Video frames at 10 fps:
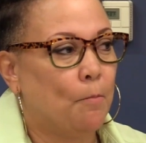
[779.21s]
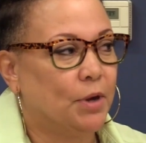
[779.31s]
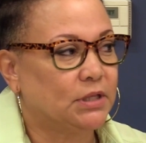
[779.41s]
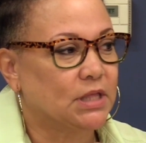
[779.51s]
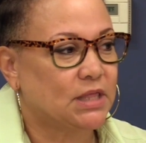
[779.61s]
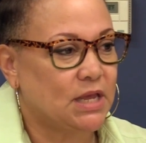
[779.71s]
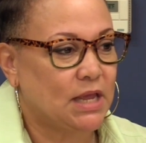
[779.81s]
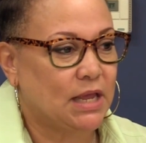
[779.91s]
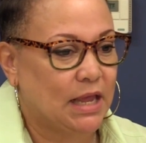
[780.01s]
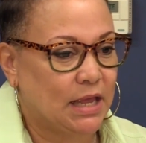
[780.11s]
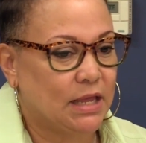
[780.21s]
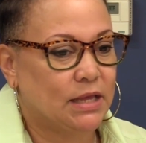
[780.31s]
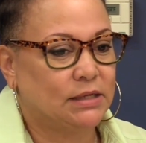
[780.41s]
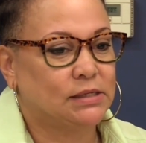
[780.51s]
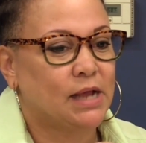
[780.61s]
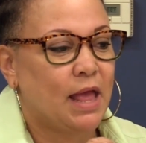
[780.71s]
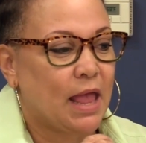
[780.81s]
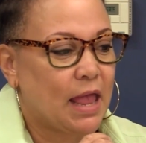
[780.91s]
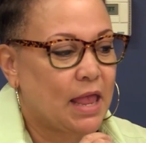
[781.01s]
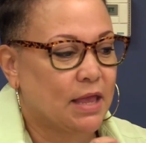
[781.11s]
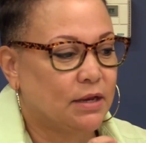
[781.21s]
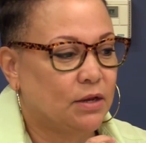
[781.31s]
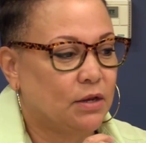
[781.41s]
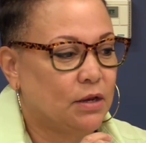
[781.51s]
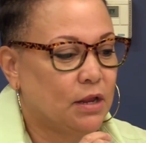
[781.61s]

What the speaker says: but the thing is, it